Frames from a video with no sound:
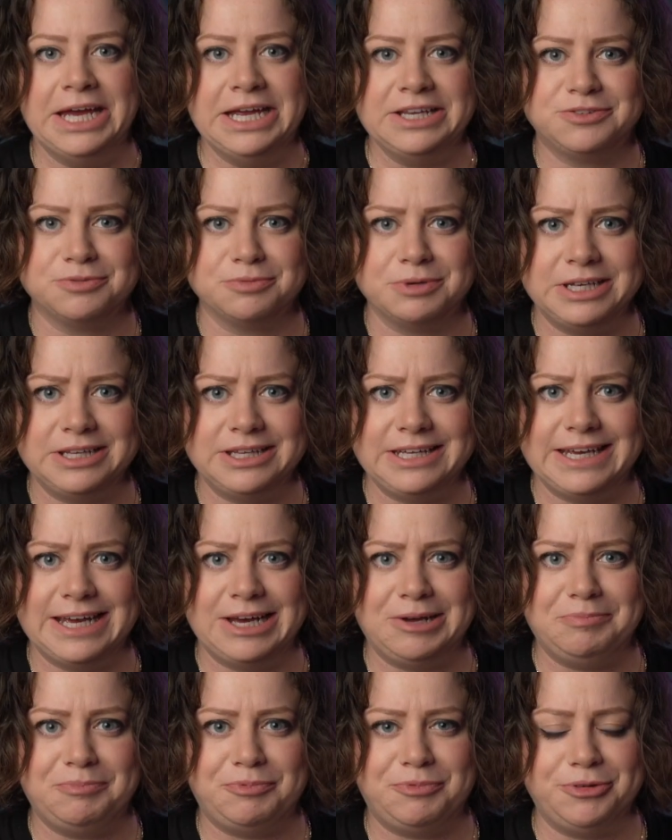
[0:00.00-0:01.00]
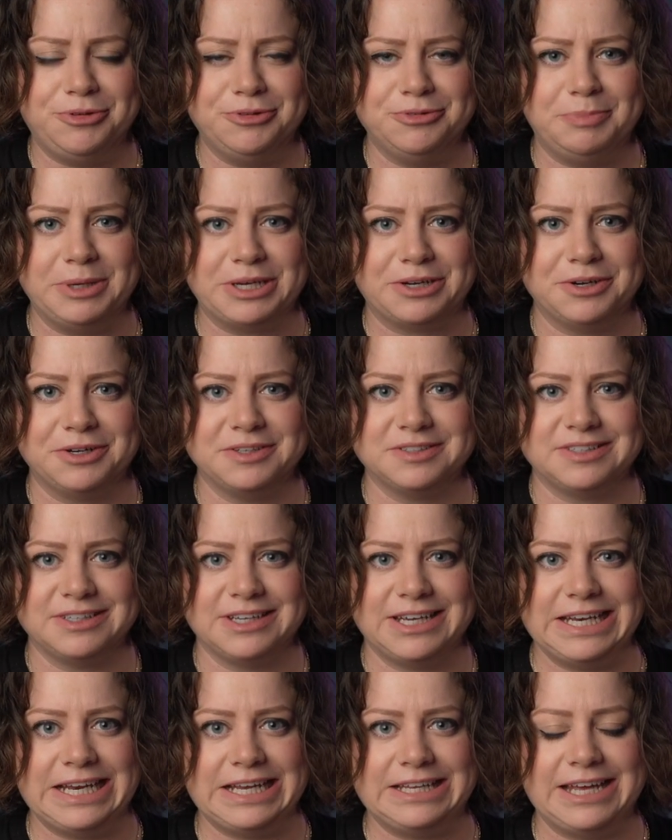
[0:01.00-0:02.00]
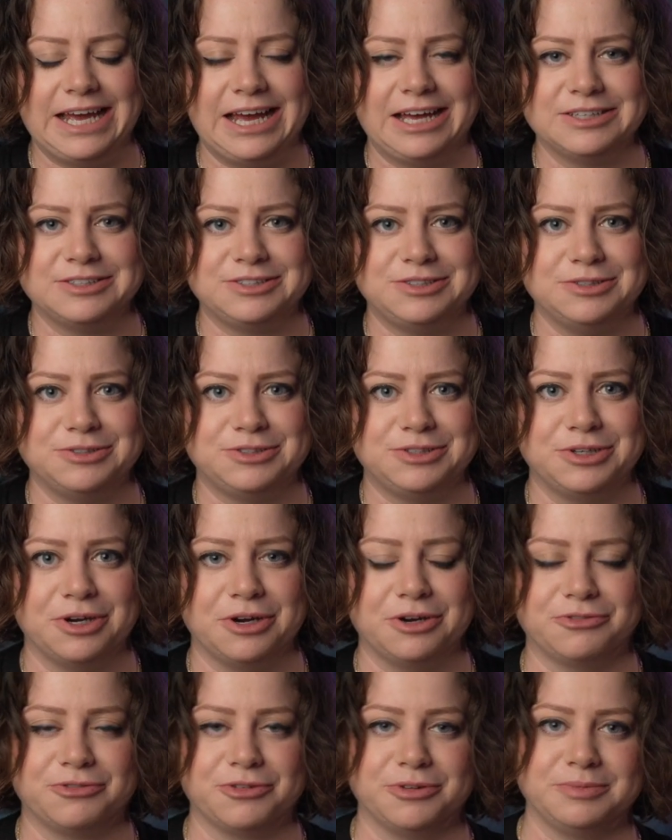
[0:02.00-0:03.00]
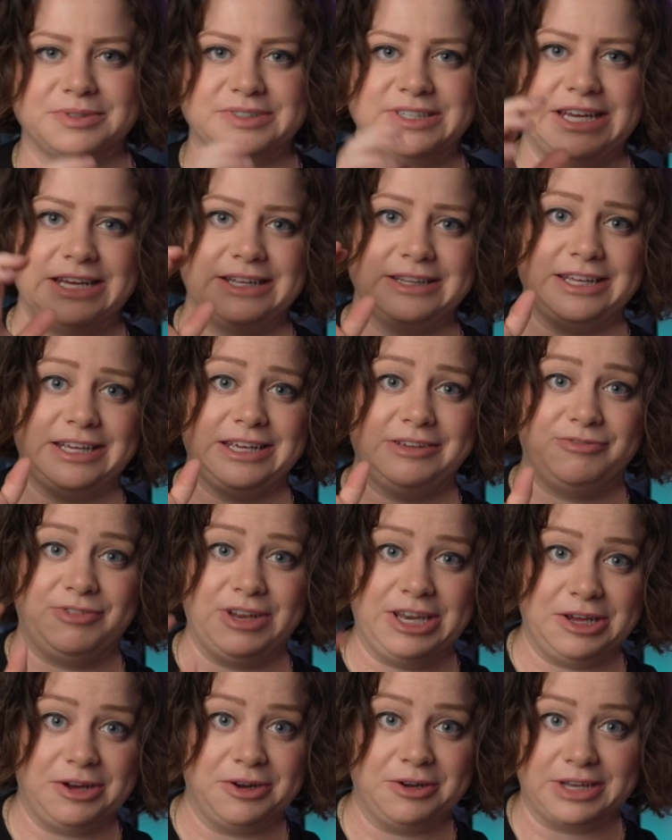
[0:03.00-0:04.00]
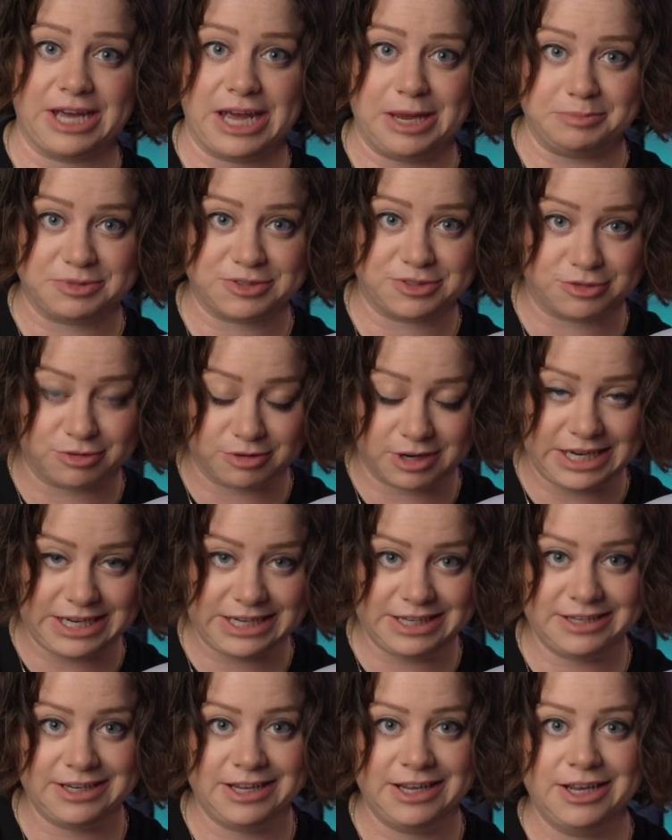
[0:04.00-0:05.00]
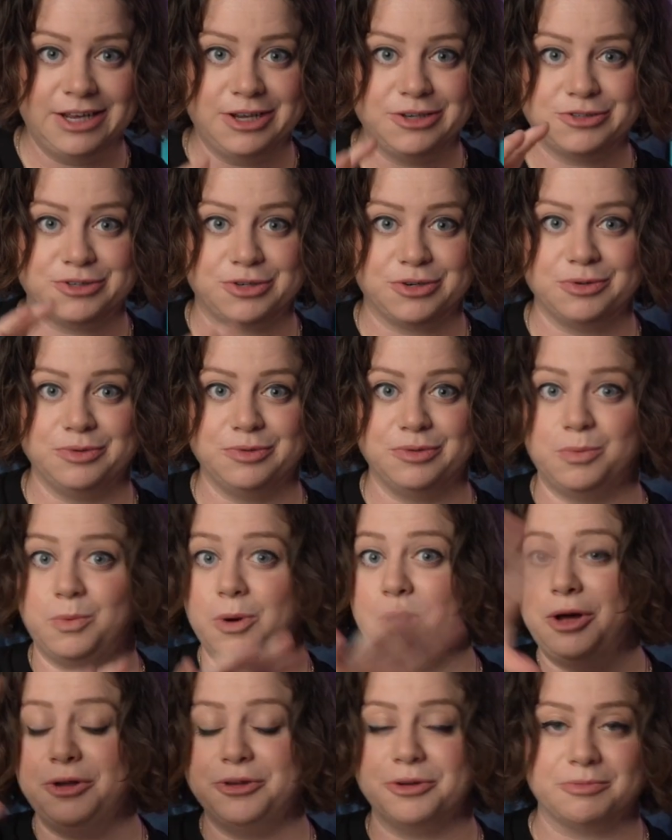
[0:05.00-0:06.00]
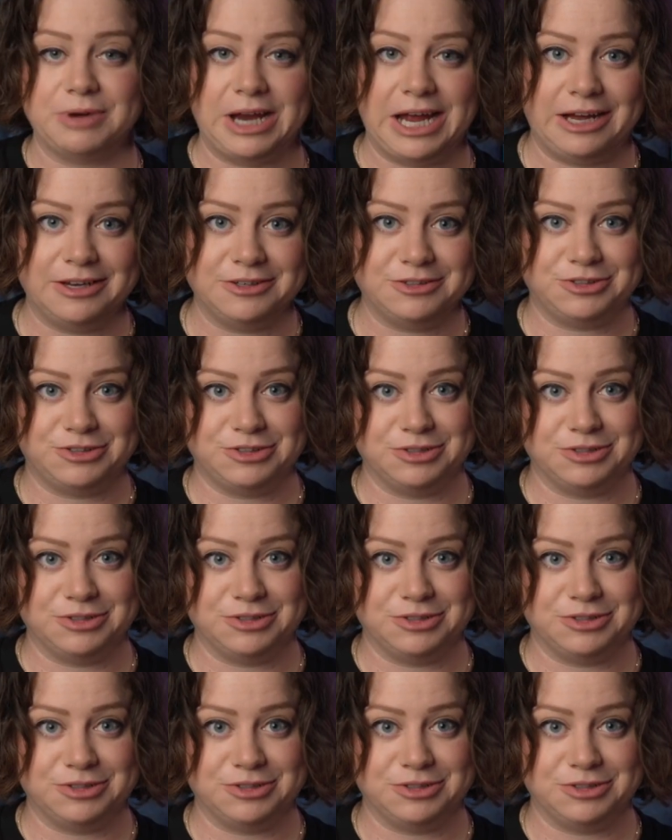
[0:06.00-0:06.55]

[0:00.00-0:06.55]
It's really helpful because it allows you to go from seeing the video game screen to the world around